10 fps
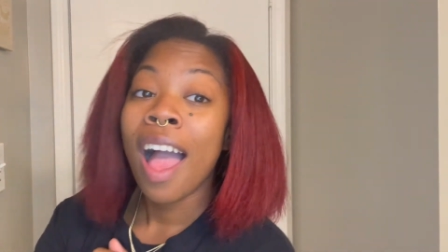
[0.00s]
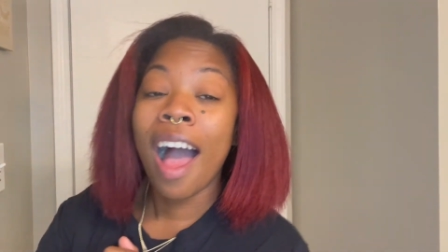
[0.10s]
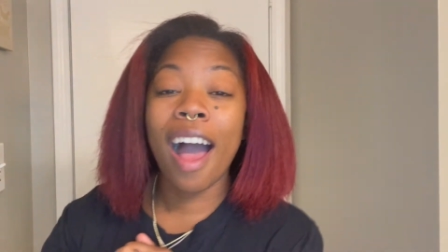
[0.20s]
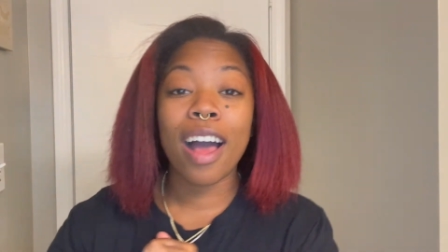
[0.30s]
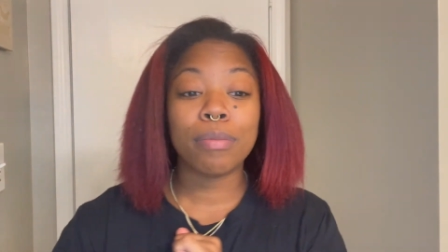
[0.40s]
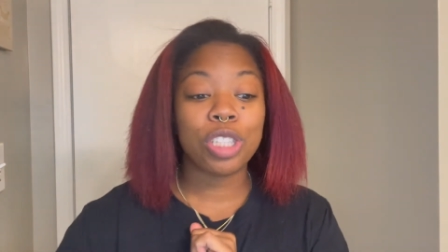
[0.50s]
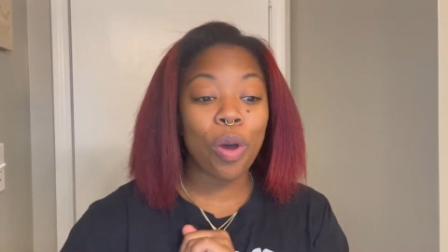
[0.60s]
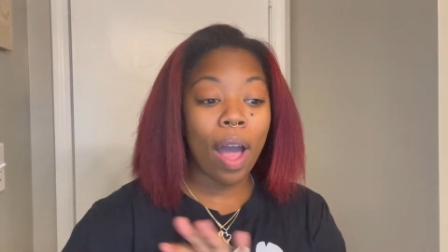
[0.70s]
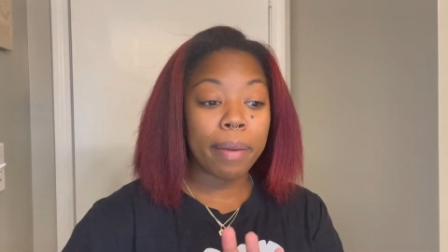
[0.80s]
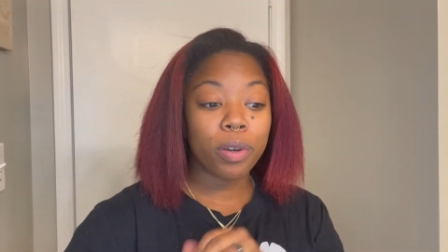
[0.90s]

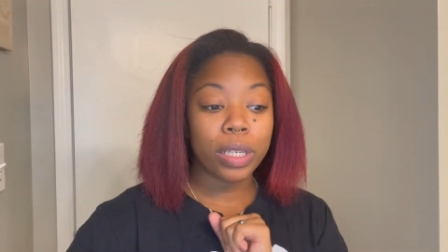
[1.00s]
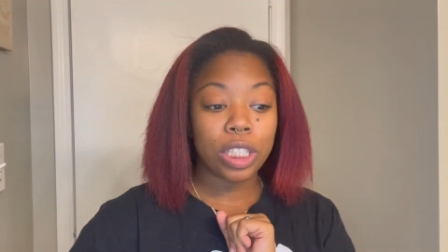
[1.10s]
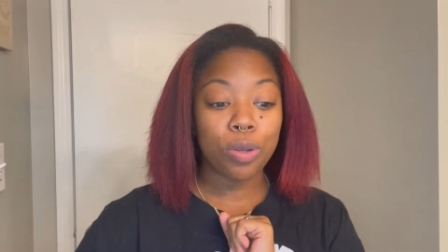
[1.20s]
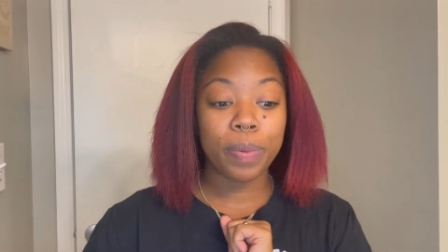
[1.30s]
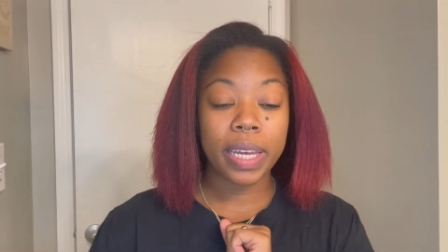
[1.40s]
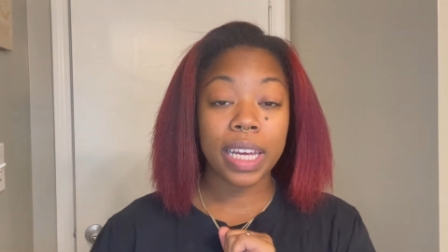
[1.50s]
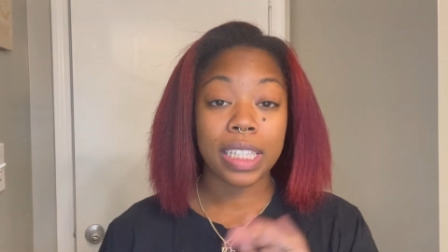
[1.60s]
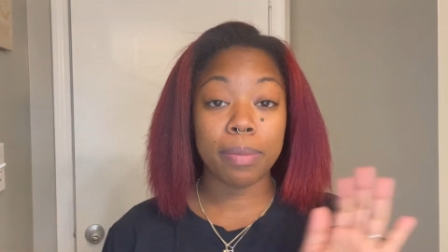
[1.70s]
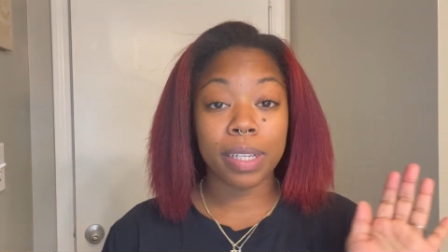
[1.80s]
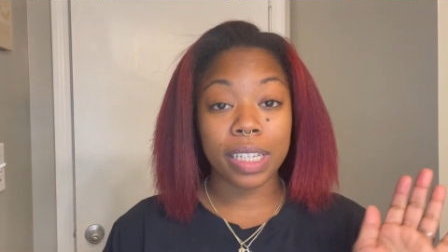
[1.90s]
so I'm going to be
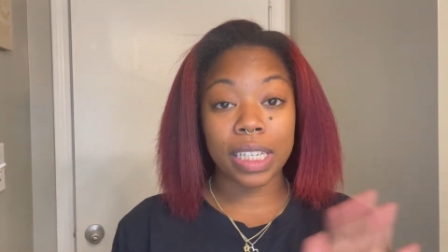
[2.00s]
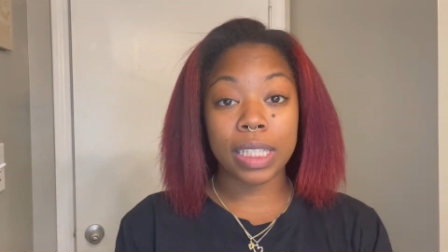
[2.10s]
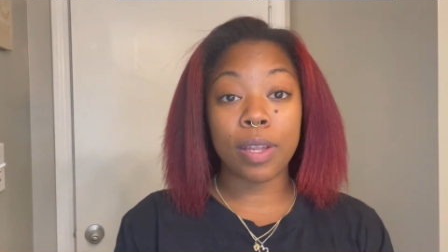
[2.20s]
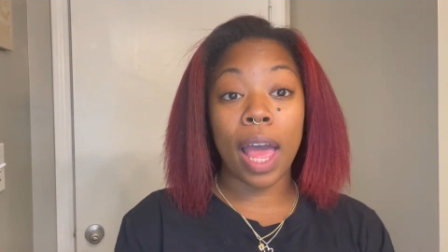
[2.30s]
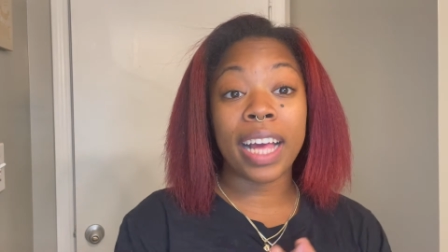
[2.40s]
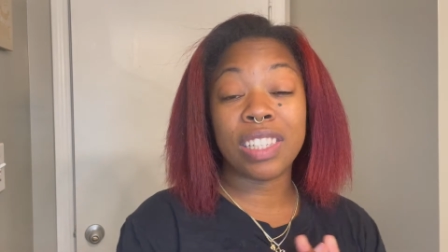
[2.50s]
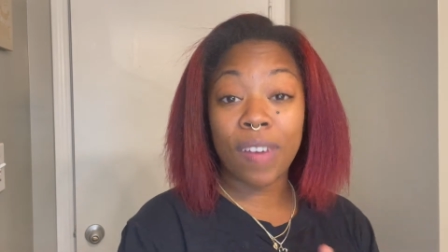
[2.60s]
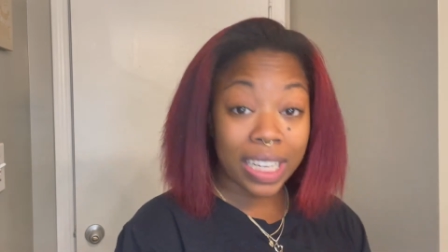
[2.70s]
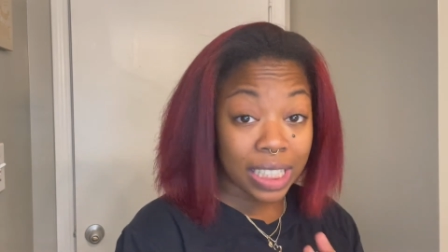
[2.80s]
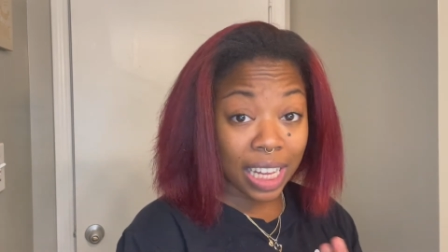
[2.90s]
attempting this as
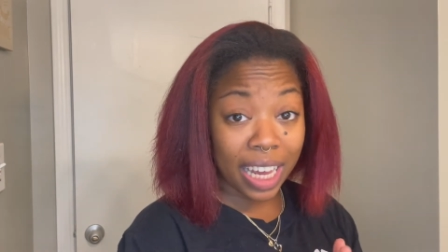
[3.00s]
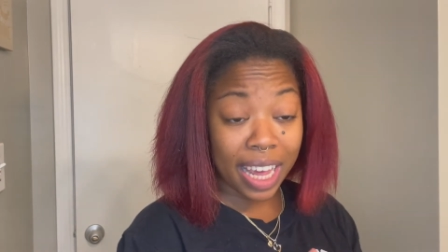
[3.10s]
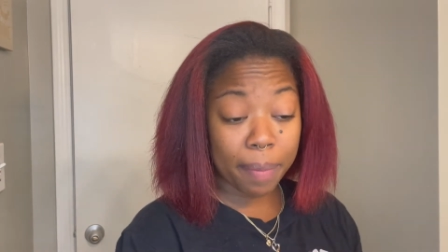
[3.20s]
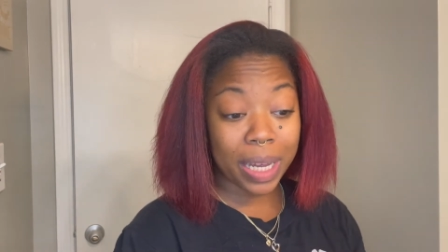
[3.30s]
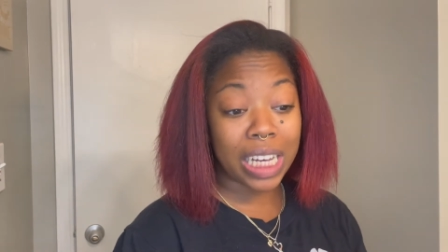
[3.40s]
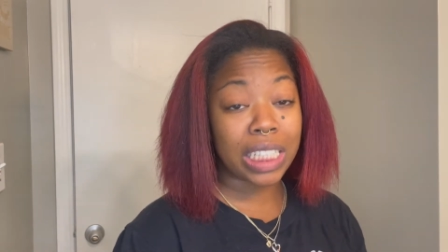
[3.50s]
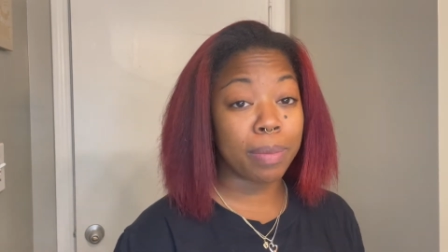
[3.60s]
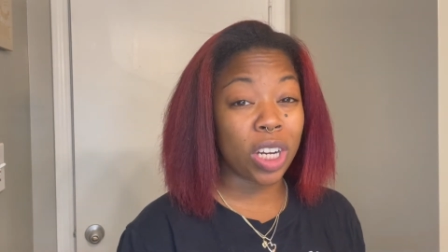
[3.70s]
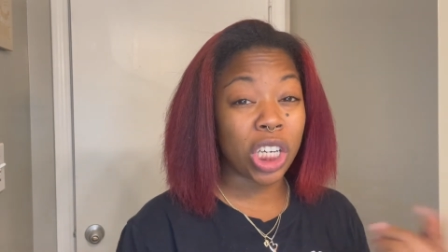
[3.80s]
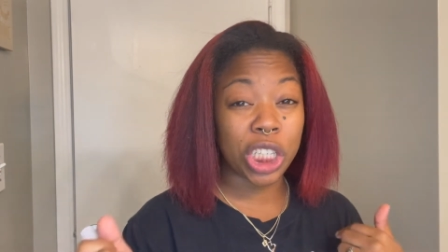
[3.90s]
fast as I can because
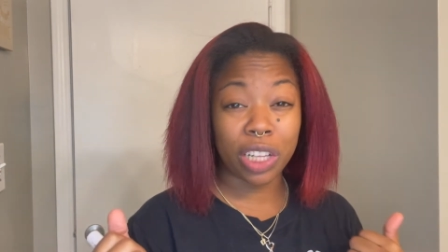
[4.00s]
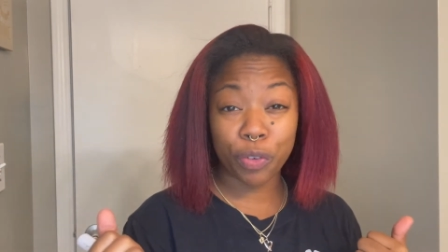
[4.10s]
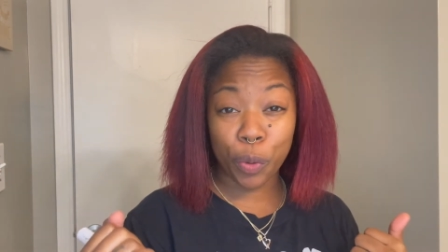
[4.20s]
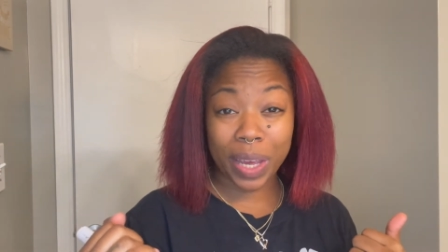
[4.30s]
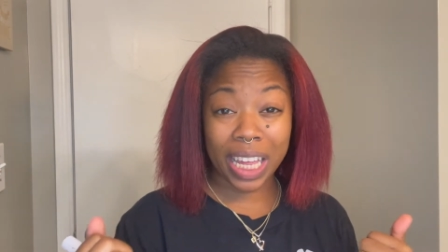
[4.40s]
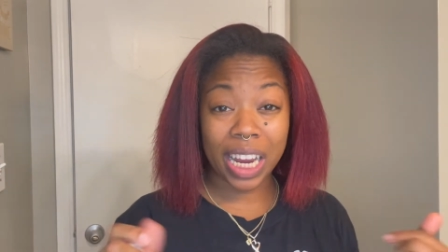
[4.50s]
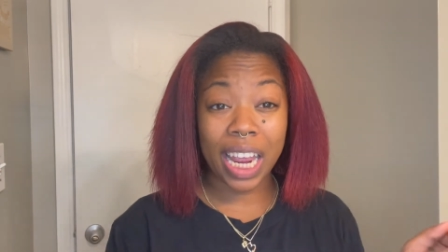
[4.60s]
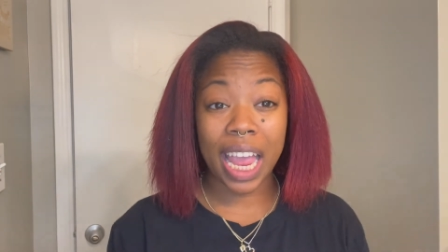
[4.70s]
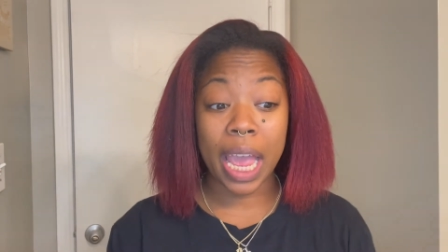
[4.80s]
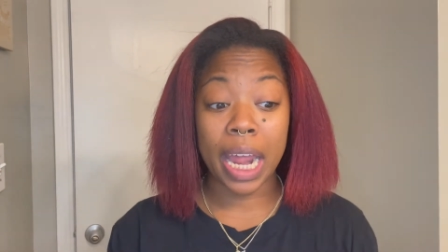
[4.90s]
my daughter's in the living room
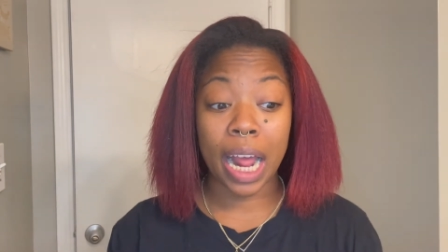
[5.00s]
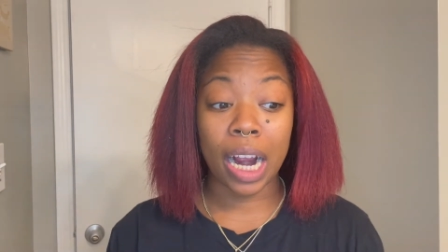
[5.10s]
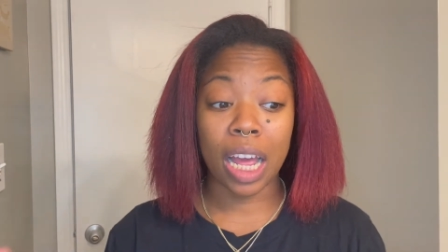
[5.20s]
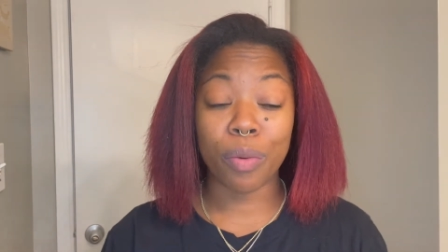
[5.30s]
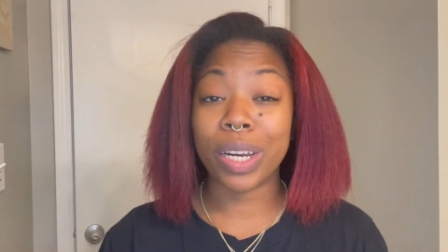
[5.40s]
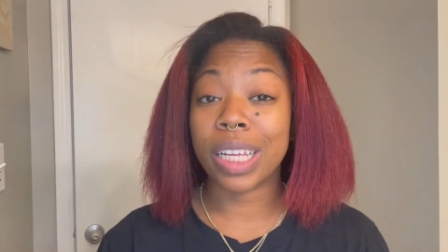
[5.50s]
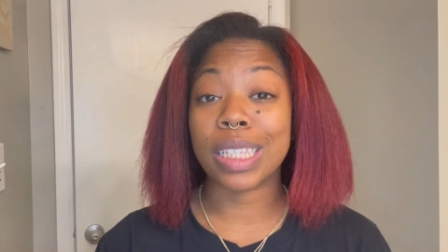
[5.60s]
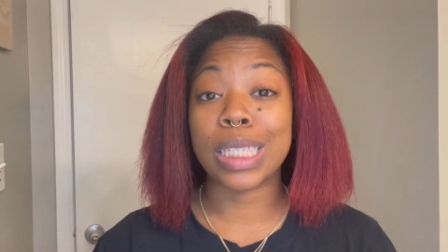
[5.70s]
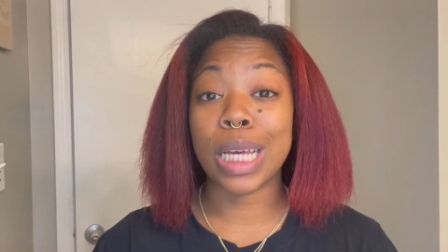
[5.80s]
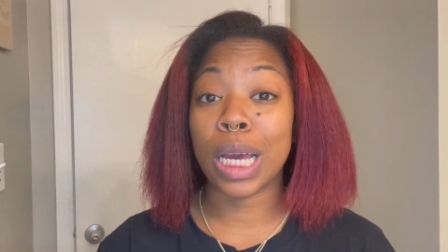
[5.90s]
eating and I kind of want to get
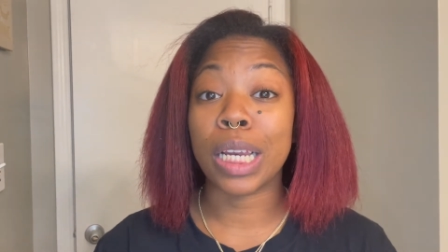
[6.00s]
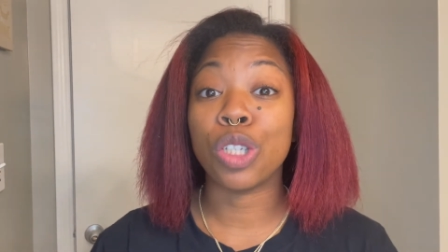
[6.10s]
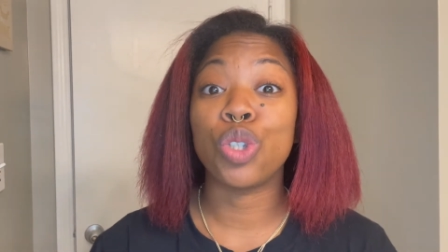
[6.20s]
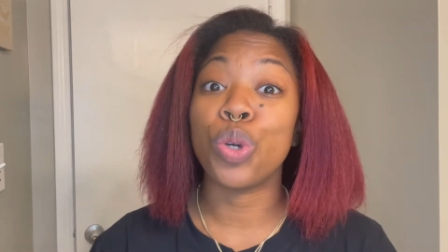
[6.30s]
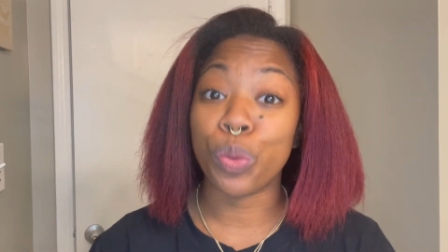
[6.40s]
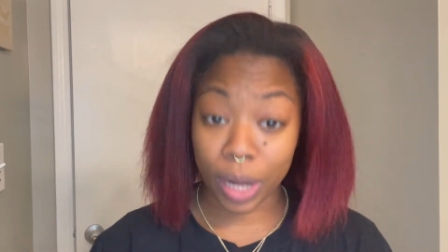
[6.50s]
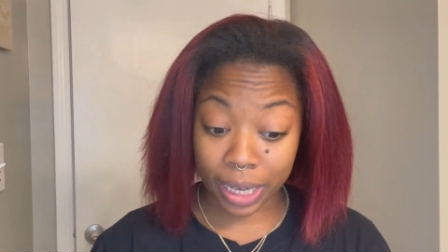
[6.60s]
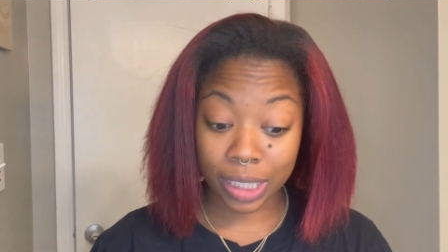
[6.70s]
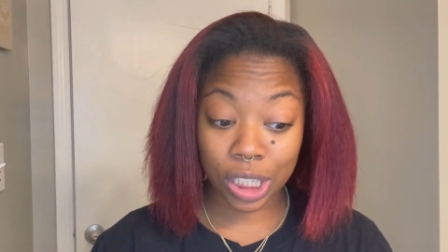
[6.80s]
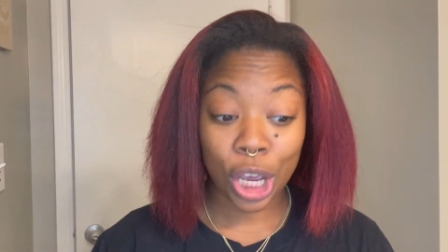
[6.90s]
this done
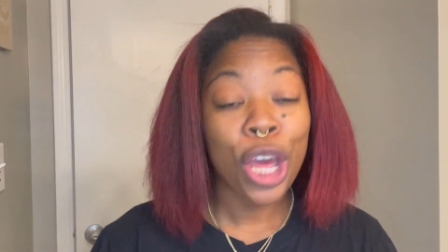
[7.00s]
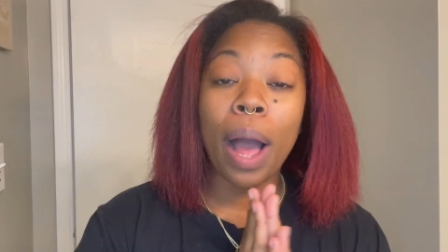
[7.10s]
tonight.